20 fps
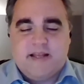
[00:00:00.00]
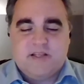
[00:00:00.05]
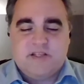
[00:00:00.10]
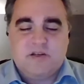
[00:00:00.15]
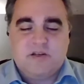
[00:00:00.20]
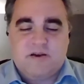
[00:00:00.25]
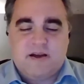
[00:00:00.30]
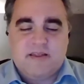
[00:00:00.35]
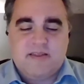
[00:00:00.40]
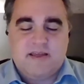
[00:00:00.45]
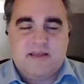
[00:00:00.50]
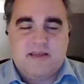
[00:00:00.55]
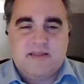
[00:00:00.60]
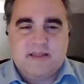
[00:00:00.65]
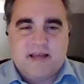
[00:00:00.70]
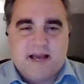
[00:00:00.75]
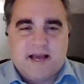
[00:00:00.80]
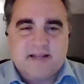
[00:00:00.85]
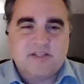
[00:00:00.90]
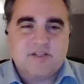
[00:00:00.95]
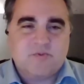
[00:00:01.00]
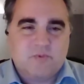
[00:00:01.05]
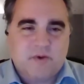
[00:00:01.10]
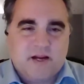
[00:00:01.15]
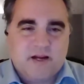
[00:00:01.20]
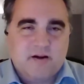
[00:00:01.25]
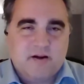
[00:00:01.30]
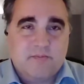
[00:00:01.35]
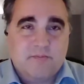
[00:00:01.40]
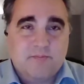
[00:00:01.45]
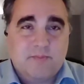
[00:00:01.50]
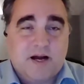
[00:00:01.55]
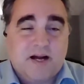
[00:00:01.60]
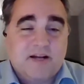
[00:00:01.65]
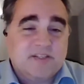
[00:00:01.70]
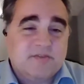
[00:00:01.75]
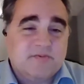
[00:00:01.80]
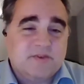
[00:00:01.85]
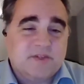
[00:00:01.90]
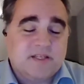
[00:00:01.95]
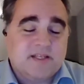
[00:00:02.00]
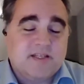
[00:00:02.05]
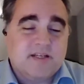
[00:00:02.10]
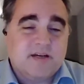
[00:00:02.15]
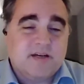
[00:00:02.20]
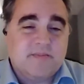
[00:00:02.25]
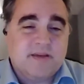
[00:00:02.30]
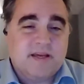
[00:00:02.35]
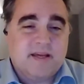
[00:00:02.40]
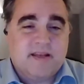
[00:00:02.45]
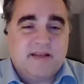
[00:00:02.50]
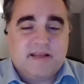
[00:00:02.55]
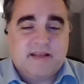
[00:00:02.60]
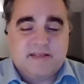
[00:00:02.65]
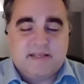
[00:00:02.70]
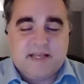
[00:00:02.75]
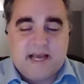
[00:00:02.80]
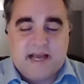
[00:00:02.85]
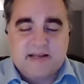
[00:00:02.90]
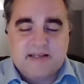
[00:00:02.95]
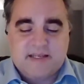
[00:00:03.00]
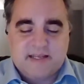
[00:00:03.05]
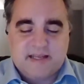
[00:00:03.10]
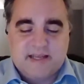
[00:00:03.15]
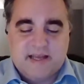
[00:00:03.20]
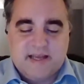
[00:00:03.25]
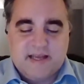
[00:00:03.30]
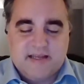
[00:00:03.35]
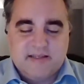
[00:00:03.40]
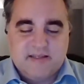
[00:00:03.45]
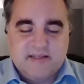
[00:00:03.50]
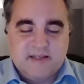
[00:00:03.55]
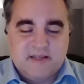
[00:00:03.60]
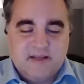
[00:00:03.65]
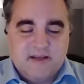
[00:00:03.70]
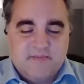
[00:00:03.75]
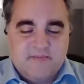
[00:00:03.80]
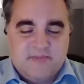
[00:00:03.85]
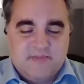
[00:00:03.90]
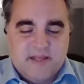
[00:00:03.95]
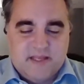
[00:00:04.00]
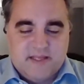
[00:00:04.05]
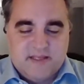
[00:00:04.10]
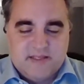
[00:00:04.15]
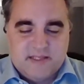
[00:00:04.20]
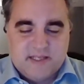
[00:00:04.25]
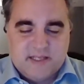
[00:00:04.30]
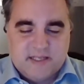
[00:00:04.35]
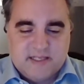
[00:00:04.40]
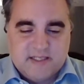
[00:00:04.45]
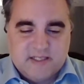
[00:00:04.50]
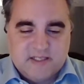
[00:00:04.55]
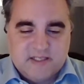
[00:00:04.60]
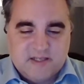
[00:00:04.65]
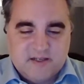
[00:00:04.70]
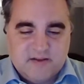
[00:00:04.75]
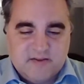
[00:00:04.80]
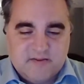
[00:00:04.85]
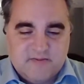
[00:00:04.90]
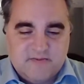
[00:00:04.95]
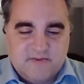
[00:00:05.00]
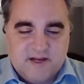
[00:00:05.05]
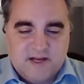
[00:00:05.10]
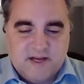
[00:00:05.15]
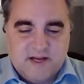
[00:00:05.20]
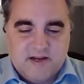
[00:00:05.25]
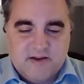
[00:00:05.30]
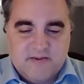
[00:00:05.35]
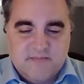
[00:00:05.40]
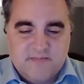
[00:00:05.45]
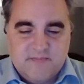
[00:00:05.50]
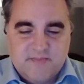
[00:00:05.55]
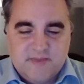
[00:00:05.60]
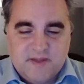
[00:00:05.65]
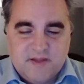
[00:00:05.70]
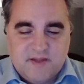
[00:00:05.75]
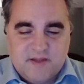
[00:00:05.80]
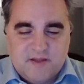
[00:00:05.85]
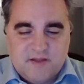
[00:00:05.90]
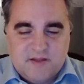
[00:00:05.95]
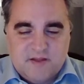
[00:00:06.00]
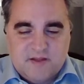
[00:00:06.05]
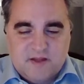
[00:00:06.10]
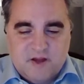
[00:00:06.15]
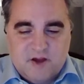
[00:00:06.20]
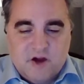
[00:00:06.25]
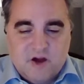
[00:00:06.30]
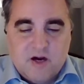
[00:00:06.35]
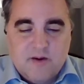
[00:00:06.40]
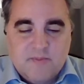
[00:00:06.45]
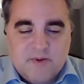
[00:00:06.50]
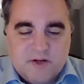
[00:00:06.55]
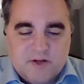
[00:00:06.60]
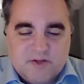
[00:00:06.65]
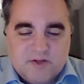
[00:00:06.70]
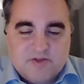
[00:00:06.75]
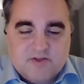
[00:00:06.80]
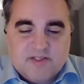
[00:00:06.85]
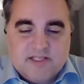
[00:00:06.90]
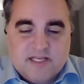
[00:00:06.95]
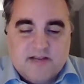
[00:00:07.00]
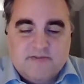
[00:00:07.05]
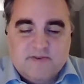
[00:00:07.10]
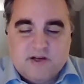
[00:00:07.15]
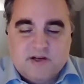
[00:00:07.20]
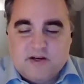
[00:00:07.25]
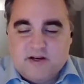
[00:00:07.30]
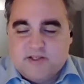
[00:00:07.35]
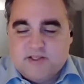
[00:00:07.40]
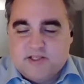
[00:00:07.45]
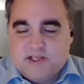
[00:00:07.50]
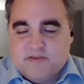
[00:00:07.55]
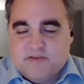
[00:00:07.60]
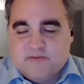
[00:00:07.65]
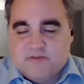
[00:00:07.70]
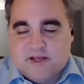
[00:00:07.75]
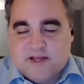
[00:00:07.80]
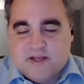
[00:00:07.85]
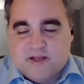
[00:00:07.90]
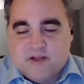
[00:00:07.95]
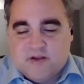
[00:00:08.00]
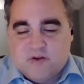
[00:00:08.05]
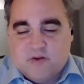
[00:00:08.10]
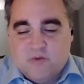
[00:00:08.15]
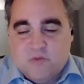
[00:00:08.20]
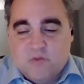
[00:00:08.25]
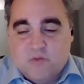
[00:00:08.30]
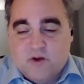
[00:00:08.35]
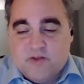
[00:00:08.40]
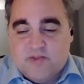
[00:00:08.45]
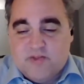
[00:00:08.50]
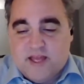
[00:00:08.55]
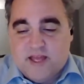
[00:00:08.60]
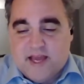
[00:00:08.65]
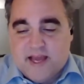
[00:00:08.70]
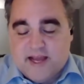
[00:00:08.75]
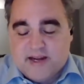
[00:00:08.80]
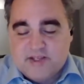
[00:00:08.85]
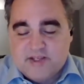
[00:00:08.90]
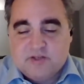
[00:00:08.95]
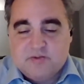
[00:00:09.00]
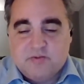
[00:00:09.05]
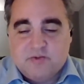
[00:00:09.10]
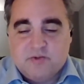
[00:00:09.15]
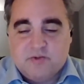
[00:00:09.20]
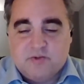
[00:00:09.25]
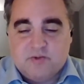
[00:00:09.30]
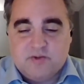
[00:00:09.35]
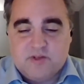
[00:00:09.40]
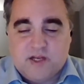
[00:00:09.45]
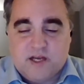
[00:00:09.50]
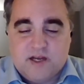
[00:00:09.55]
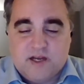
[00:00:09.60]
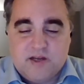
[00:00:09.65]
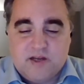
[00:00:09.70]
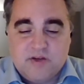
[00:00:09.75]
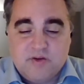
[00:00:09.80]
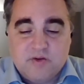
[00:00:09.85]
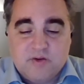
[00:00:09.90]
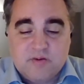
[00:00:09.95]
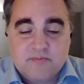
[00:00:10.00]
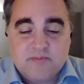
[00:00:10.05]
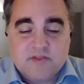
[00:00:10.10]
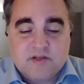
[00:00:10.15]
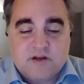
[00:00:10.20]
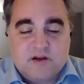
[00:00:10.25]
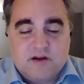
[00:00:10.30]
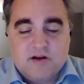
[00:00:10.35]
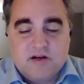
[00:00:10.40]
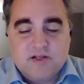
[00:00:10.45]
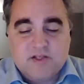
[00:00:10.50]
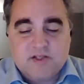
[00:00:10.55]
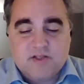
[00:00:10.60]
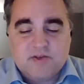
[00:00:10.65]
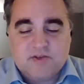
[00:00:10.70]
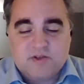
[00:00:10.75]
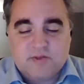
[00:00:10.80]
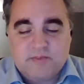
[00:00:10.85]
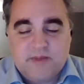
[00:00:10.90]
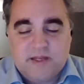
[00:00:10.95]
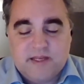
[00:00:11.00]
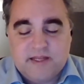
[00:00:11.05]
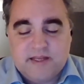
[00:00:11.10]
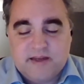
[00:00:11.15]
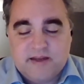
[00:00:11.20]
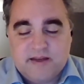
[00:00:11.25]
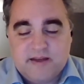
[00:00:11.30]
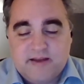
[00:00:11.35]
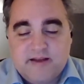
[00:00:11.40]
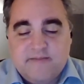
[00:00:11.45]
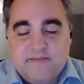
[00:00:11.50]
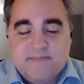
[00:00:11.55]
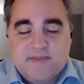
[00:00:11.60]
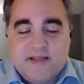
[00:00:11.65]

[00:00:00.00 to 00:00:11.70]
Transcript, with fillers: And so I think that's where bots really come in, is acting as these kinds of um, arbiters or safeguards of like what the actual uh, norms are on social media.